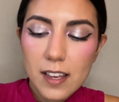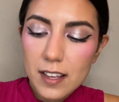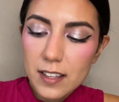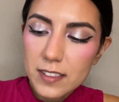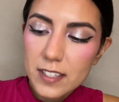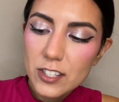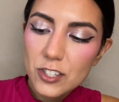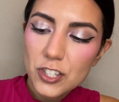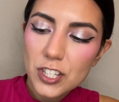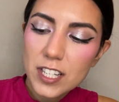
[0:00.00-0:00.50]

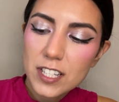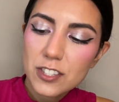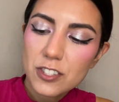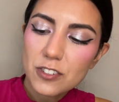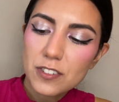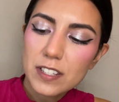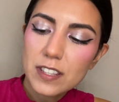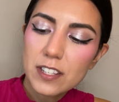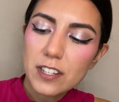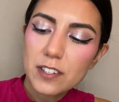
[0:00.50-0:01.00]
These shades are
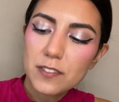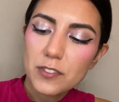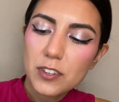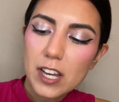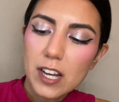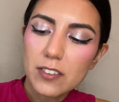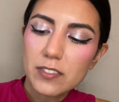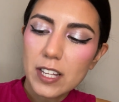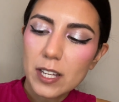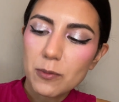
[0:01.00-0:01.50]
in there if you
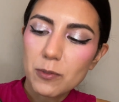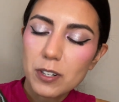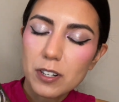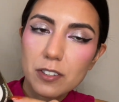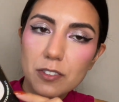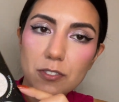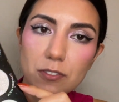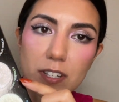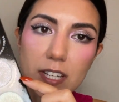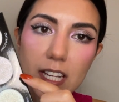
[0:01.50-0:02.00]
have Lightwork
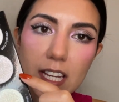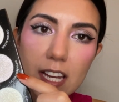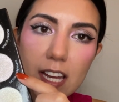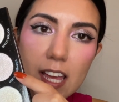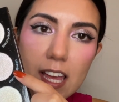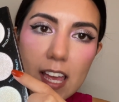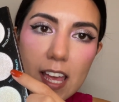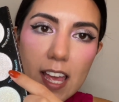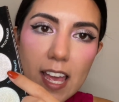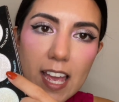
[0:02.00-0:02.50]
3.
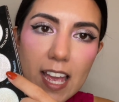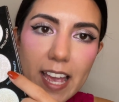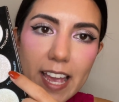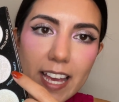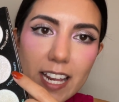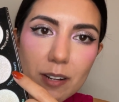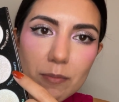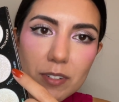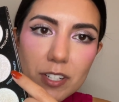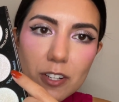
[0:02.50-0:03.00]

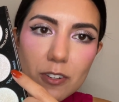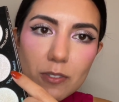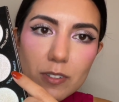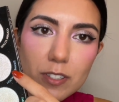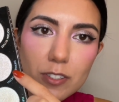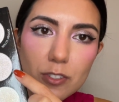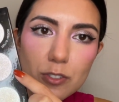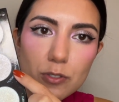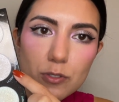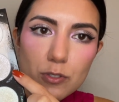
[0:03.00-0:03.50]
And I'm gonna go
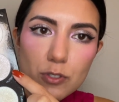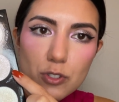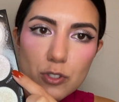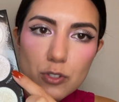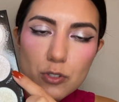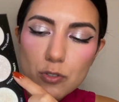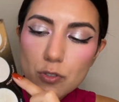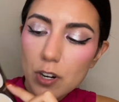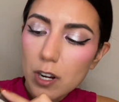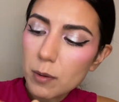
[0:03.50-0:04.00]
into
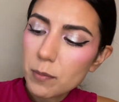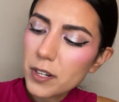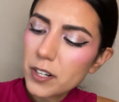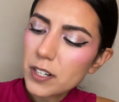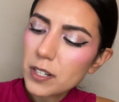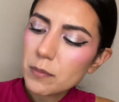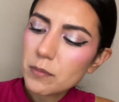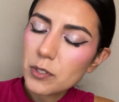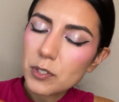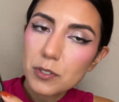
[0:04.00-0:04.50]

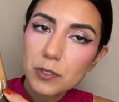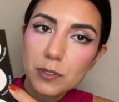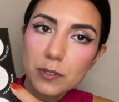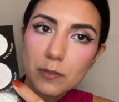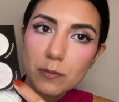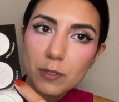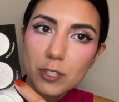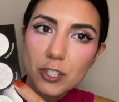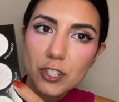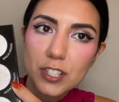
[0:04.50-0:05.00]
Strawberry
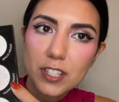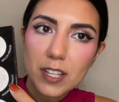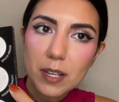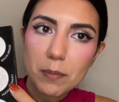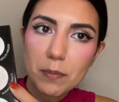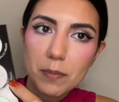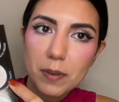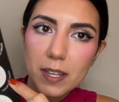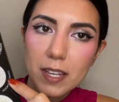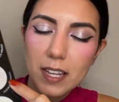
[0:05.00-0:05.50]
Moon, which is a
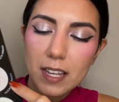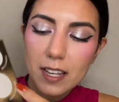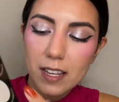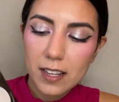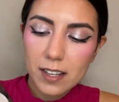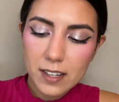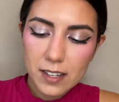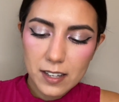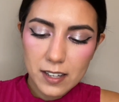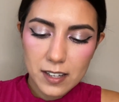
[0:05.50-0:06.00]

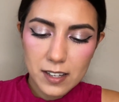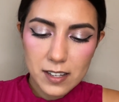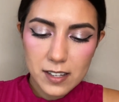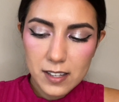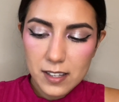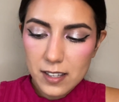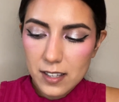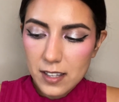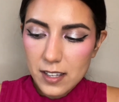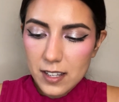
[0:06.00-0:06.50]
pink.
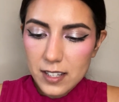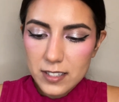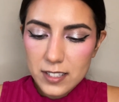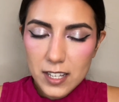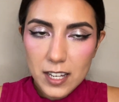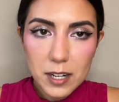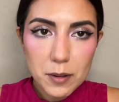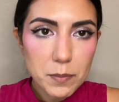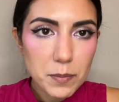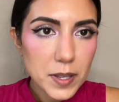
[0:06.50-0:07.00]
It's
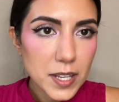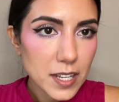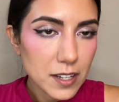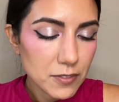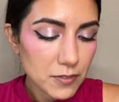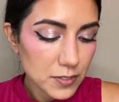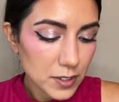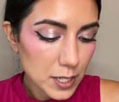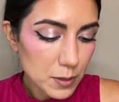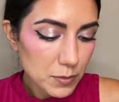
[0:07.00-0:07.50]
got a pink
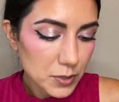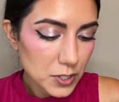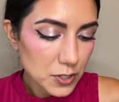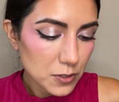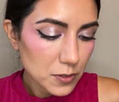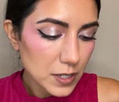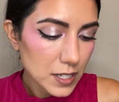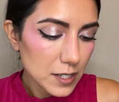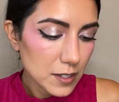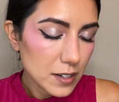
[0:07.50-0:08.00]
flip
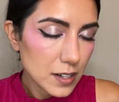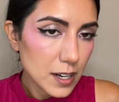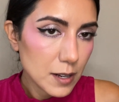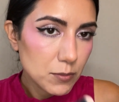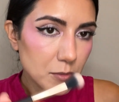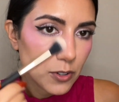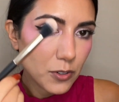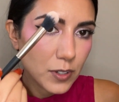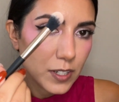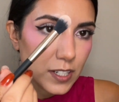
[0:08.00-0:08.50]
to it, and
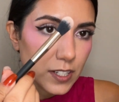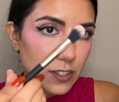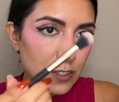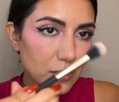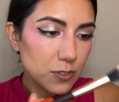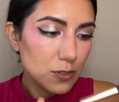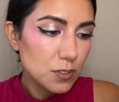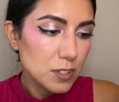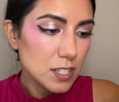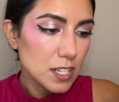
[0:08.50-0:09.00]
I'm going to
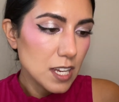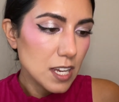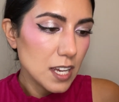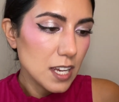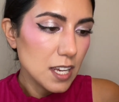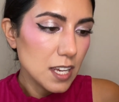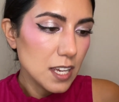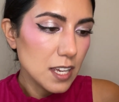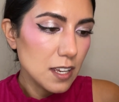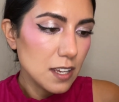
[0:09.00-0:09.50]
use
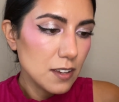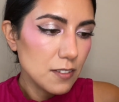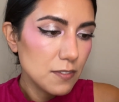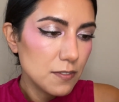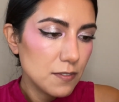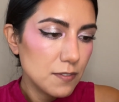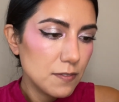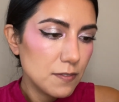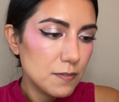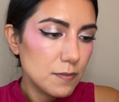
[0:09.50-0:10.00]
a
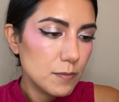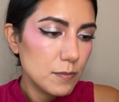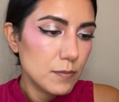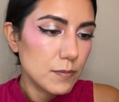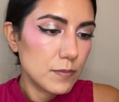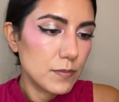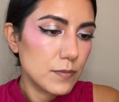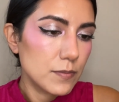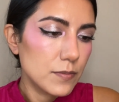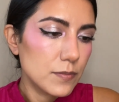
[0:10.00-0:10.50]

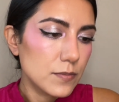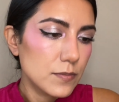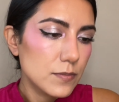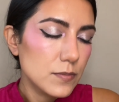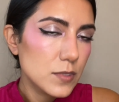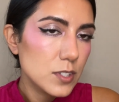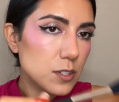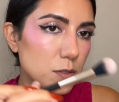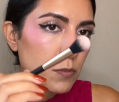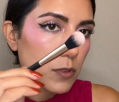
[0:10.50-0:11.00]

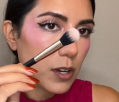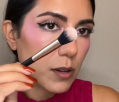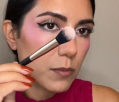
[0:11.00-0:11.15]
small